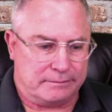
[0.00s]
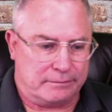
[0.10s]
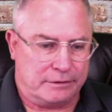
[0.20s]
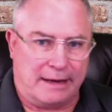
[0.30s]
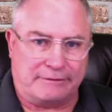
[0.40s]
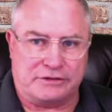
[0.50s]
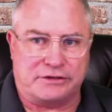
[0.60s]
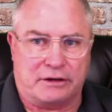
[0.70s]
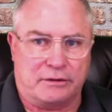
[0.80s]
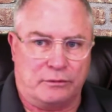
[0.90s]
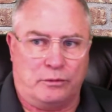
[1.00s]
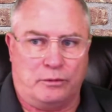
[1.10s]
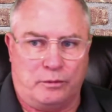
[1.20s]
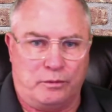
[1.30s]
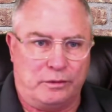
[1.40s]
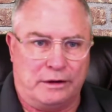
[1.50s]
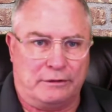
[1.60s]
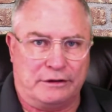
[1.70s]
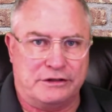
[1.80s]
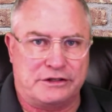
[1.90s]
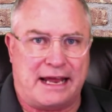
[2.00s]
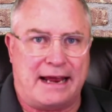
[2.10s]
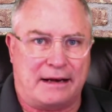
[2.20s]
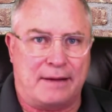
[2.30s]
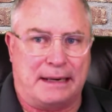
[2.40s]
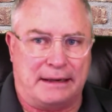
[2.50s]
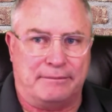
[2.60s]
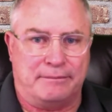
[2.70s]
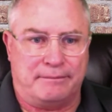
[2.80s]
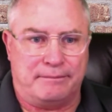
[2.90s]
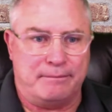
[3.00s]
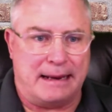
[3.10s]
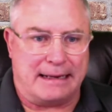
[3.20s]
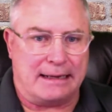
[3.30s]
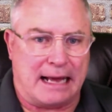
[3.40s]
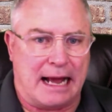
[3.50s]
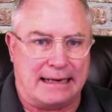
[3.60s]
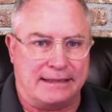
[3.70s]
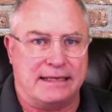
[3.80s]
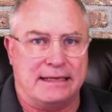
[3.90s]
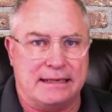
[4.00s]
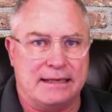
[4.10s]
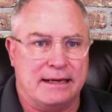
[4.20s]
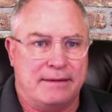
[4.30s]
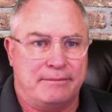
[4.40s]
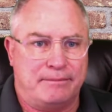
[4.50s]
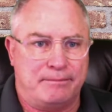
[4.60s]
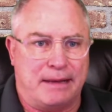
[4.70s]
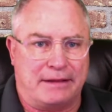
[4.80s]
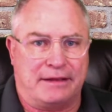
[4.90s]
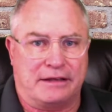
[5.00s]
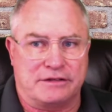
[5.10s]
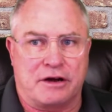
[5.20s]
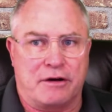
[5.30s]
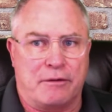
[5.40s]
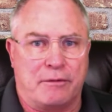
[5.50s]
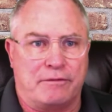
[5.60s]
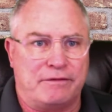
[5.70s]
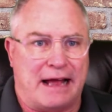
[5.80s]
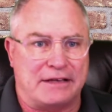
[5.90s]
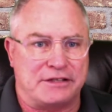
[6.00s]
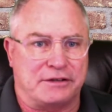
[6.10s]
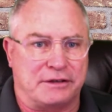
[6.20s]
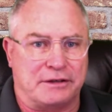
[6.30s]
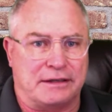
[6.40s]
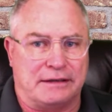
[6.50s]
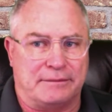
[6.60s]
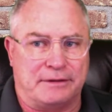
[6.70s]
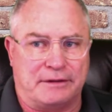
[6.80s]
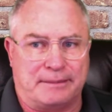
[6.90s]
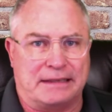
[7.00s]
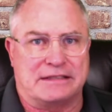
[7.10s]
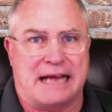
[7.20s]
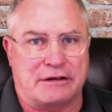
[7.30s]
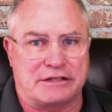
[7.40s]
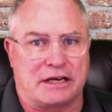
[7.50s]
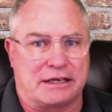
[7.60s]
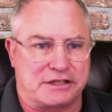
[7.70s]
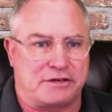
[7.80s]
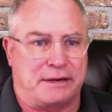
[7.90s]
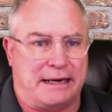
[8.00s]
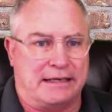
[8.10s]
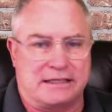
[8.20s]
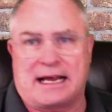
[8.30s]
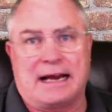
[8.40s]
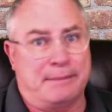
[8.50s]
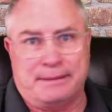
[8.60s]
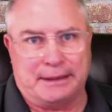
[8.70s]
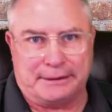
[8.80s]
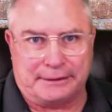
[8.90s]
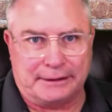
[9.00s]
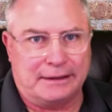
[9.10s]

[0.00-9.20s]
you have to start. You just can't come in and make IT make things go faster, and because now it's on a screen, it's got to be better